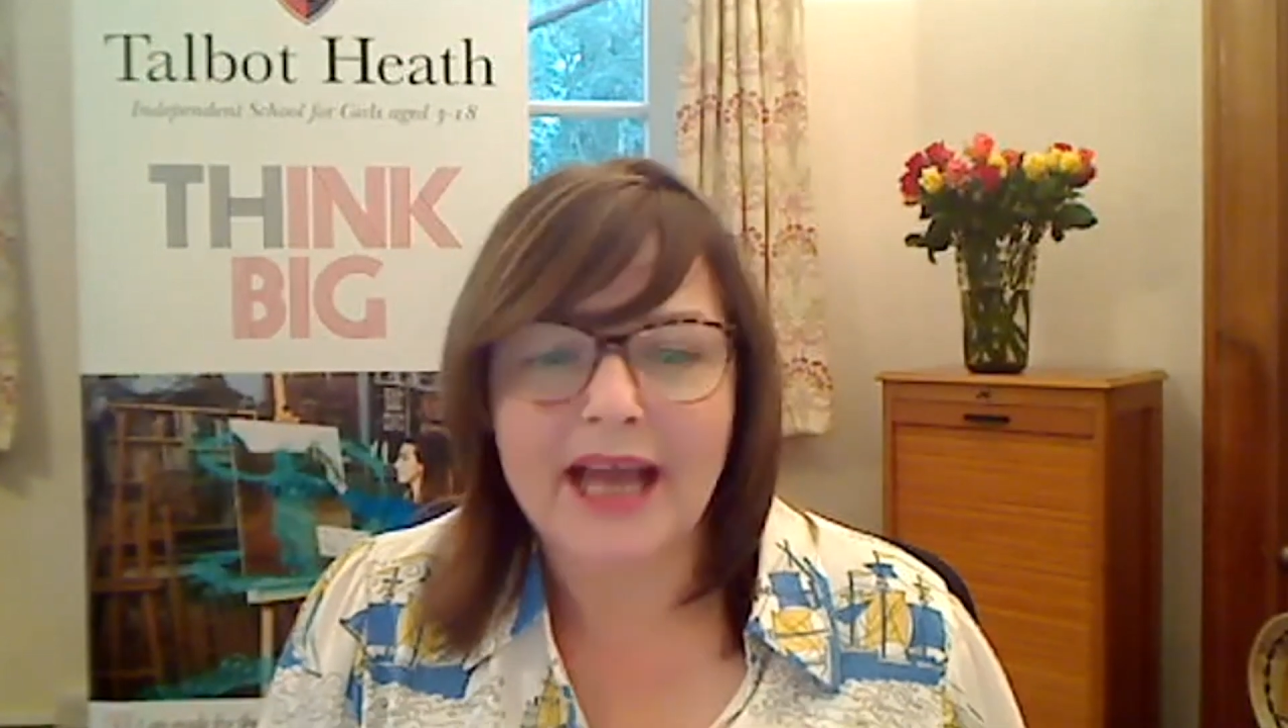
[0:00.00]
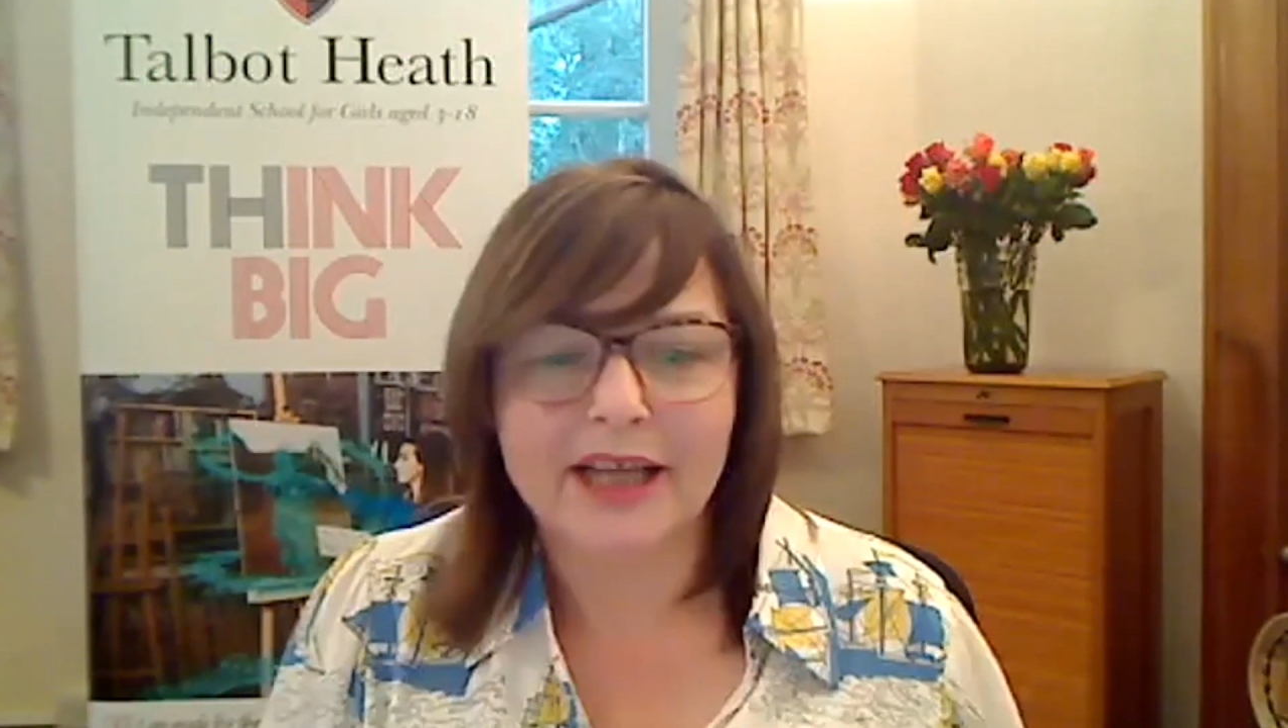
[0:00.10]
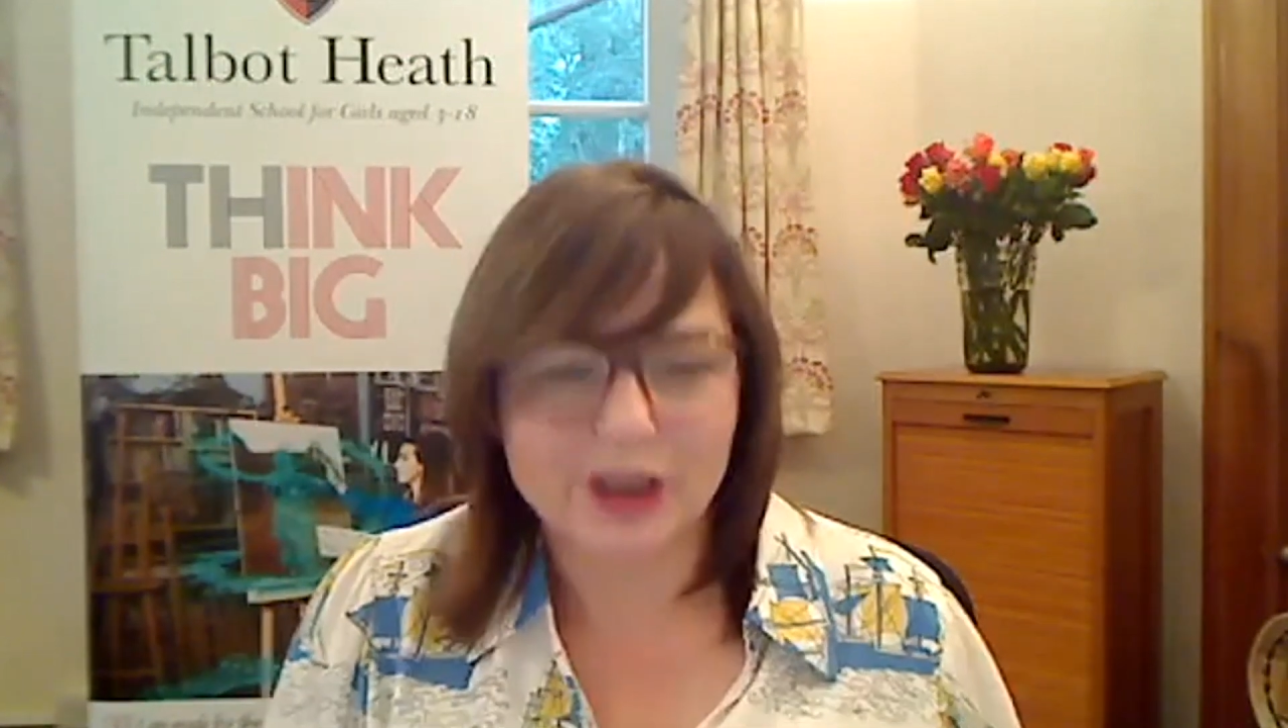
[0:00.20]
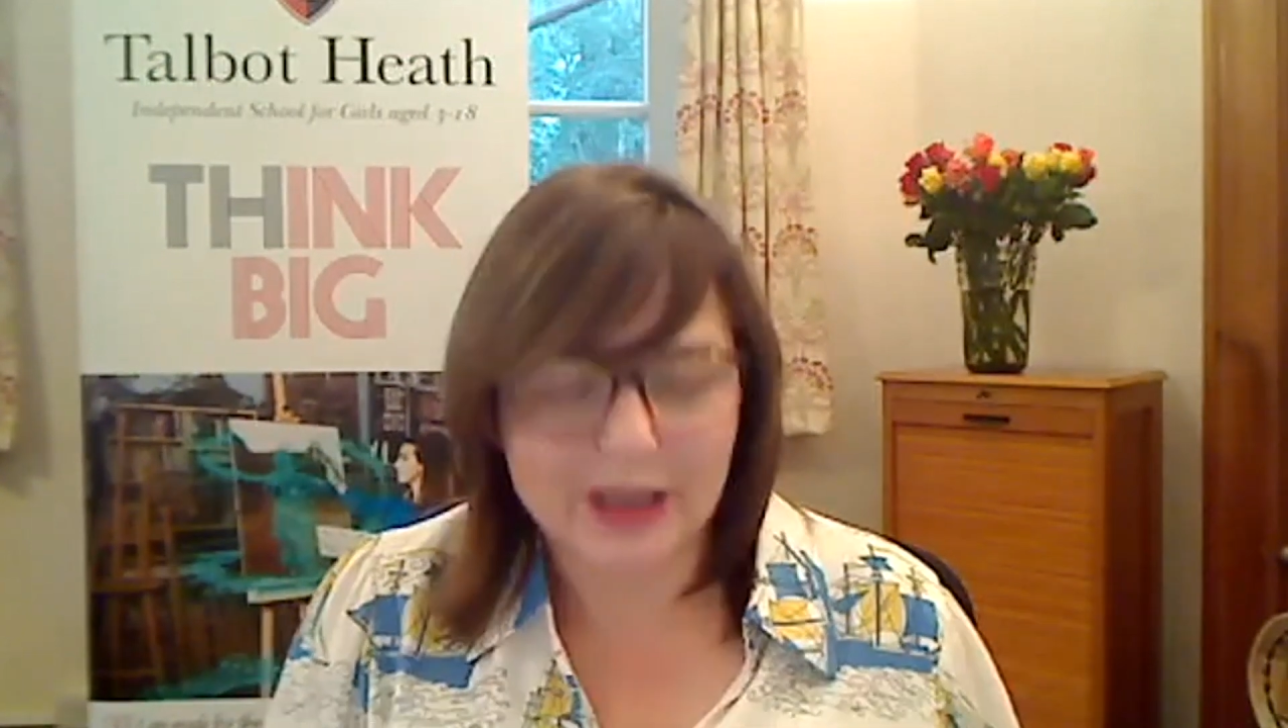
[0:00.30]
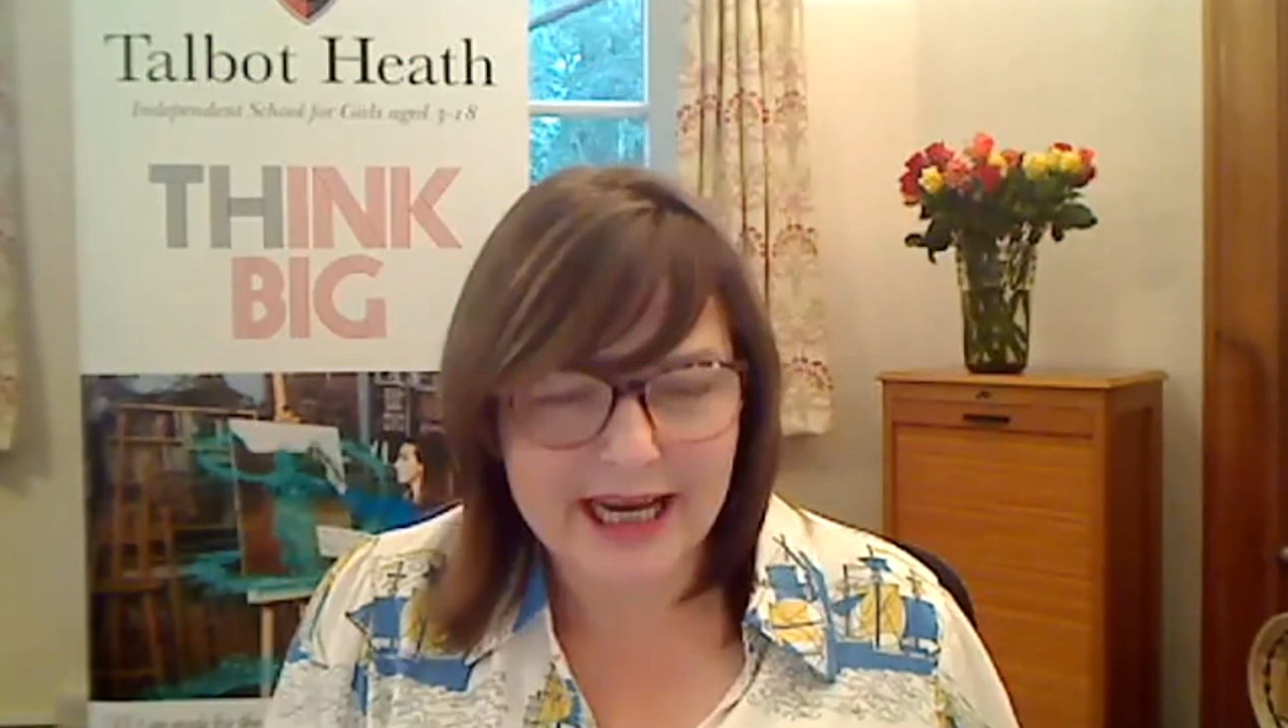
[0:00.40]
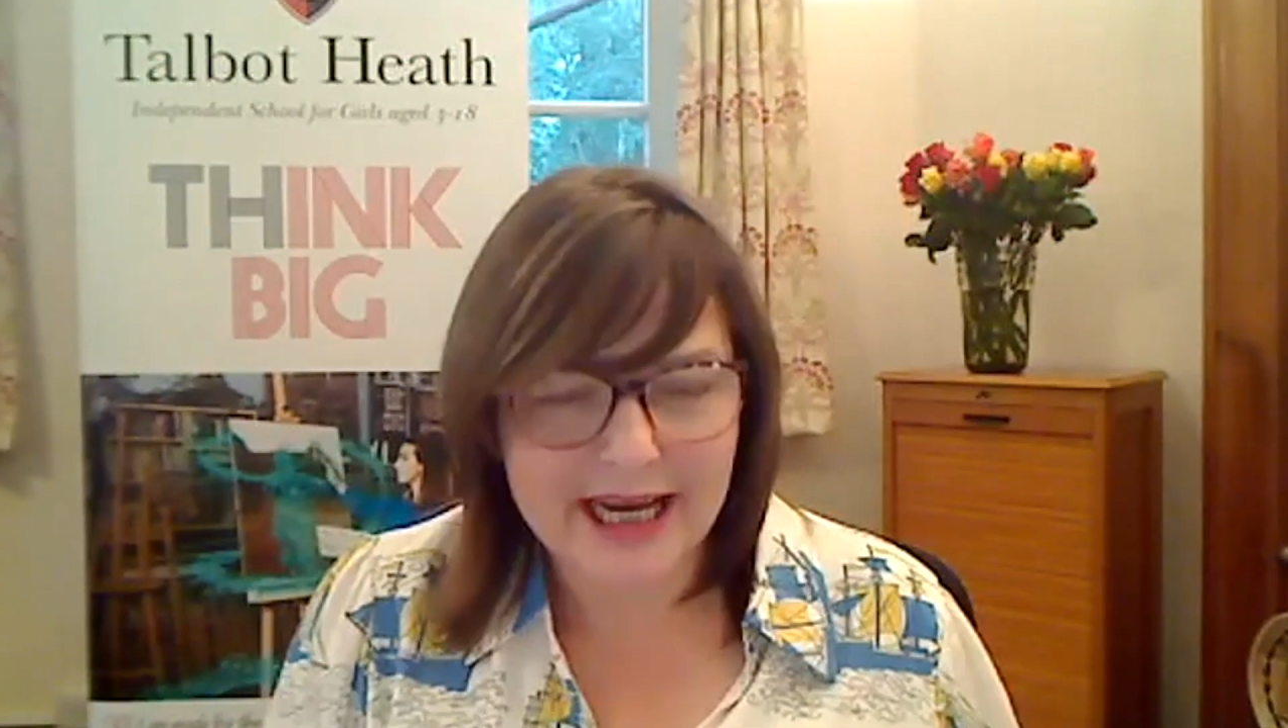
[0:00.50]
and she